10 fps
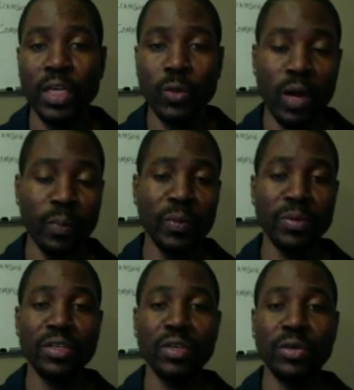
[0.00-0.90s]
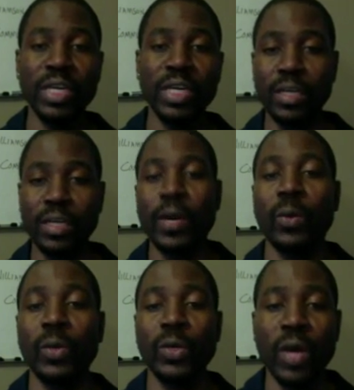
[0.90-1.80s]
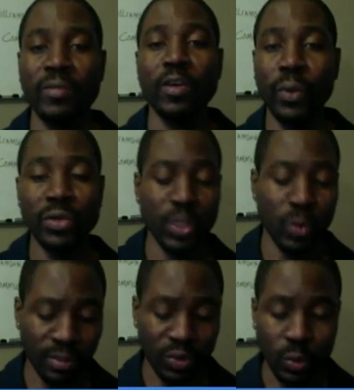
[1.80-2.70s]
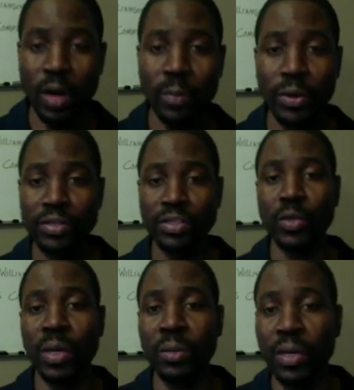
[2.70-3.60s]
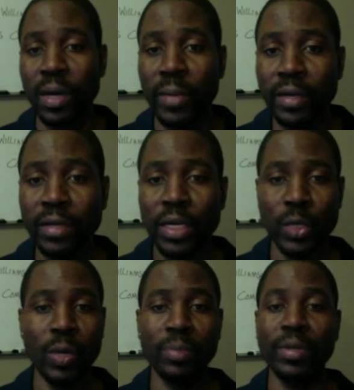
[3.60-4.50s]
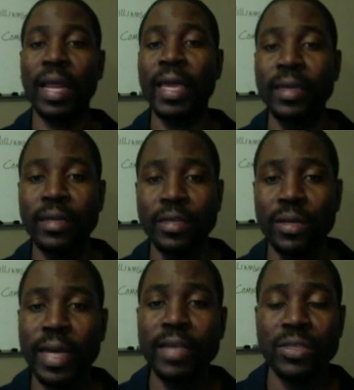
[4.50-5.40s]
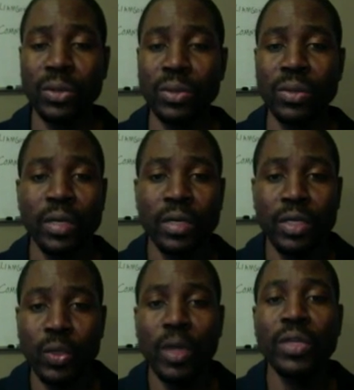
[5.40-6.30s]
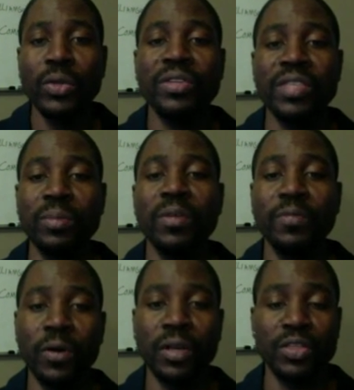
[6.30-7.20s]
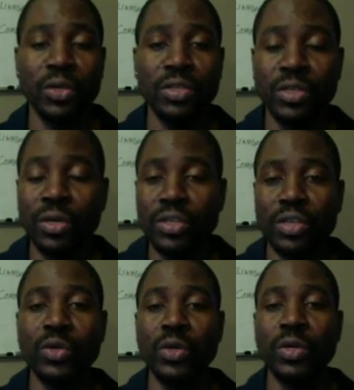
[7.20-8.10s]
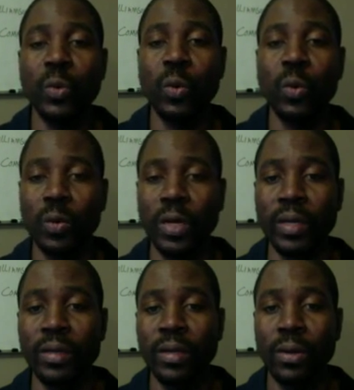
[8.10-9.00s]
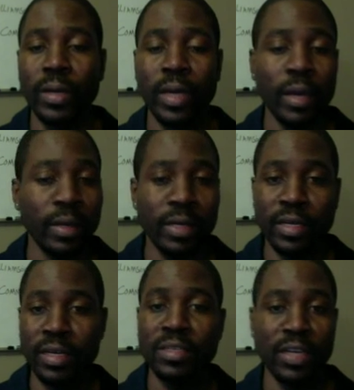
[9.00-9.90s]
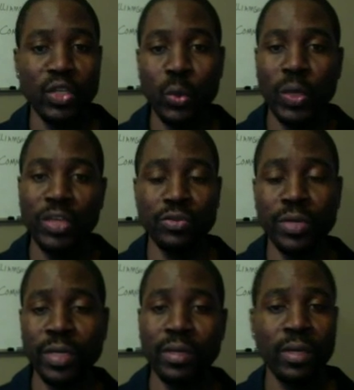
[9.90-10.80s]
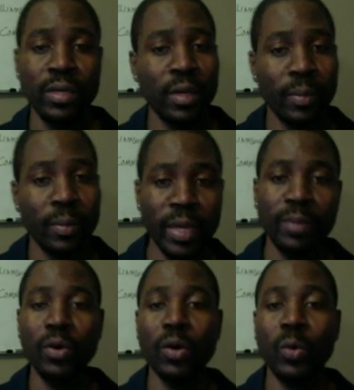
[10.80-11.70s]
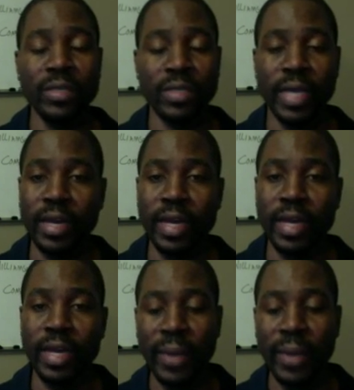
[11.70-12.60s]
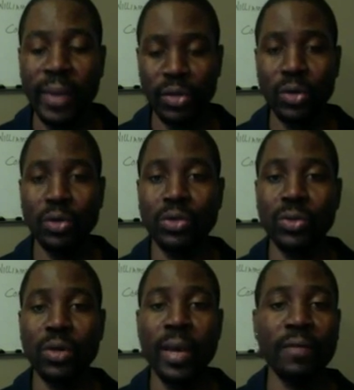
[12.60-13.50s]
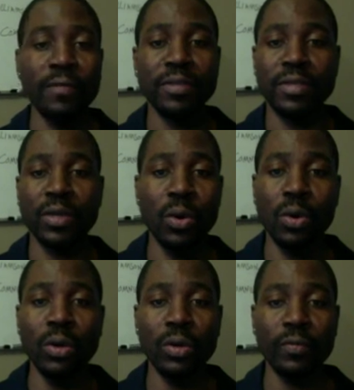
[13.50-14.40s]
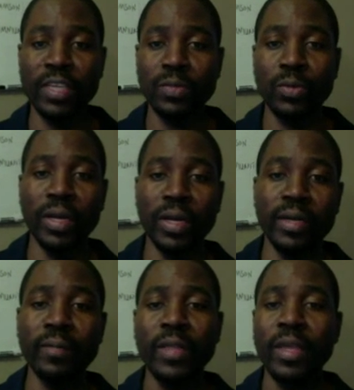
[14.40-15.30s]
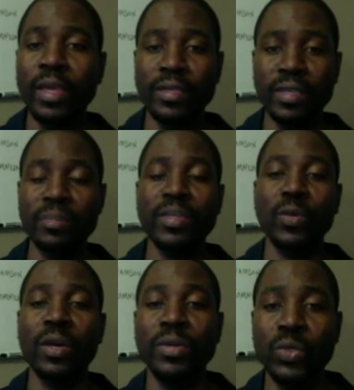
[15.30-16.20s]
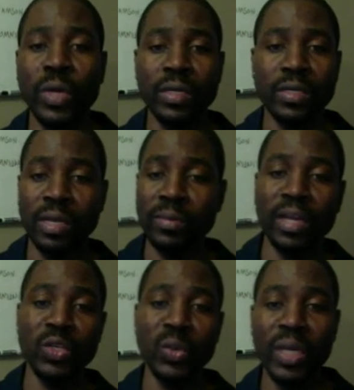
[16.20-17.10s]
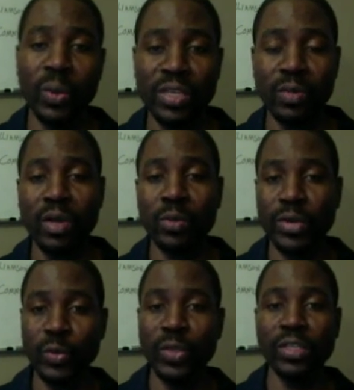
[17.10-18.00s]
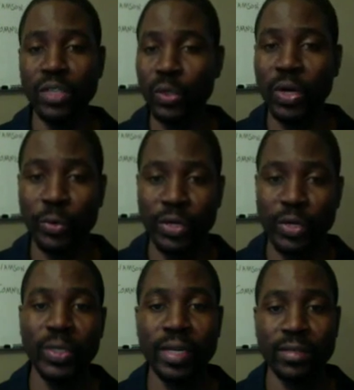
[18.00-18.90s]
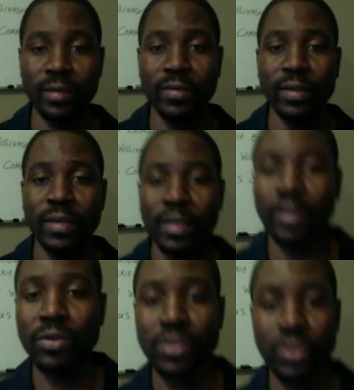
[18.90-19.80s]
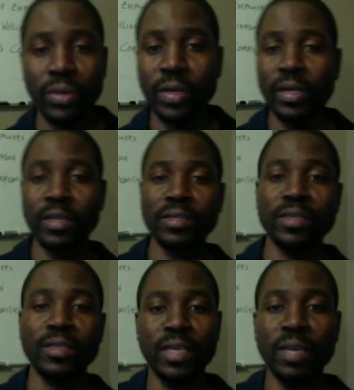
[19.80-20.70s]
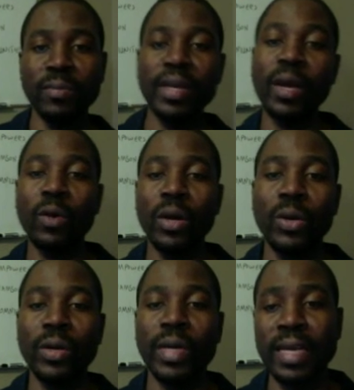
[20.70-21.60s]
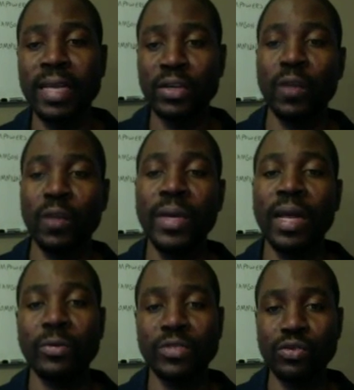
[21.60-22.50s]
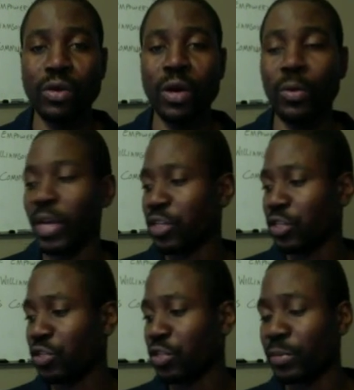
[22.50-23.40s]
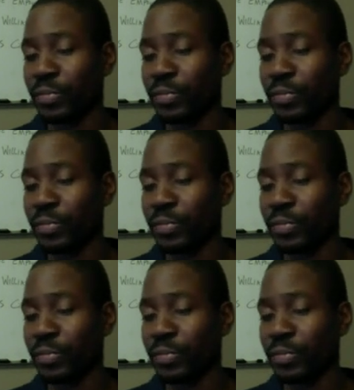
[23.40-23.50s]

You want people to interact with whatever you post. You want them to one plus you want them to comment, you want them to like it, you know, guys. So you want to do the same thing for others. Don't just do it one way. Okay, this is a two-way street. Make it both ways. Any platform you go to, don't matter if it's Google, Facebook, LinkedIn, same thing. You want to be two ways. Same thing on Twitter. When someone retweets you, you want to retweet their stuff. You know, so just keep the network going, guys. That's how you build a strong relationship.